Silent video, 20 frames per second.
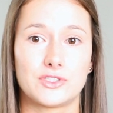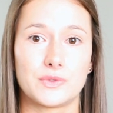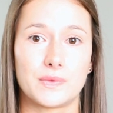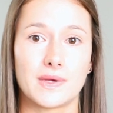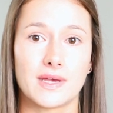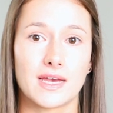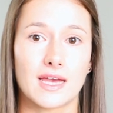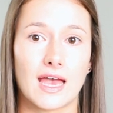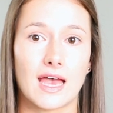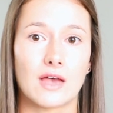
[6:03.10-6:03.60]

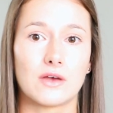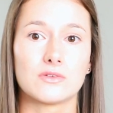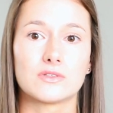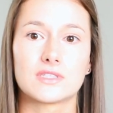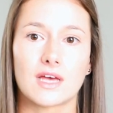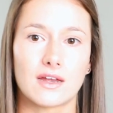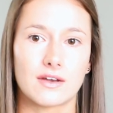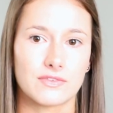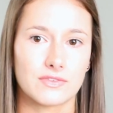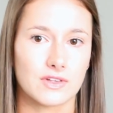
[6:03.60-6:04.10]
doing
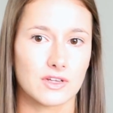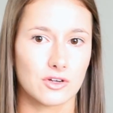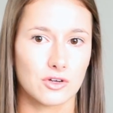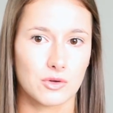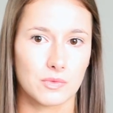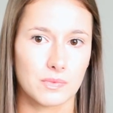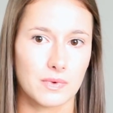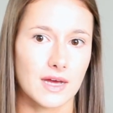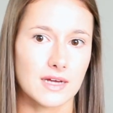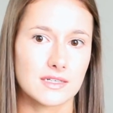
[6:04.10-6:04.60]
outside of
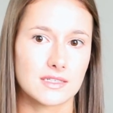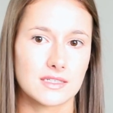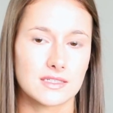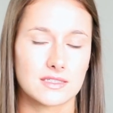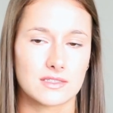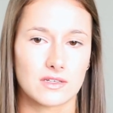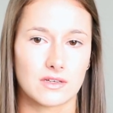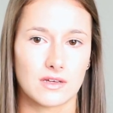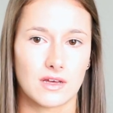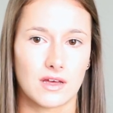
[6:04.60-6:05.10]
clinical
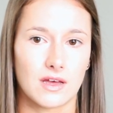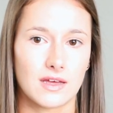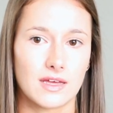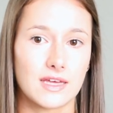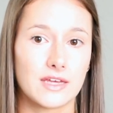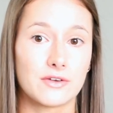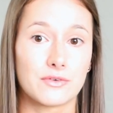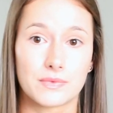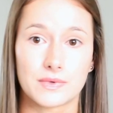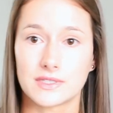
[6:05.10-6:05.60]
practice uh,
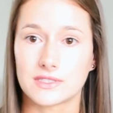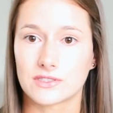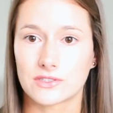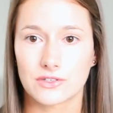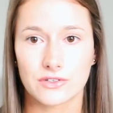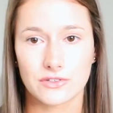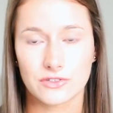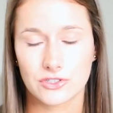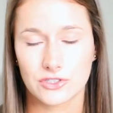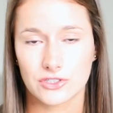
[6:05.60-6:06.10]
in
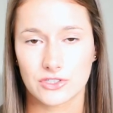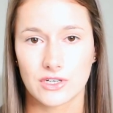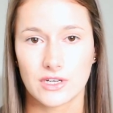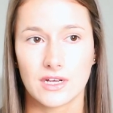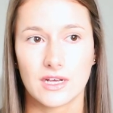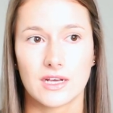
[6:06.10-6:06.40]
research.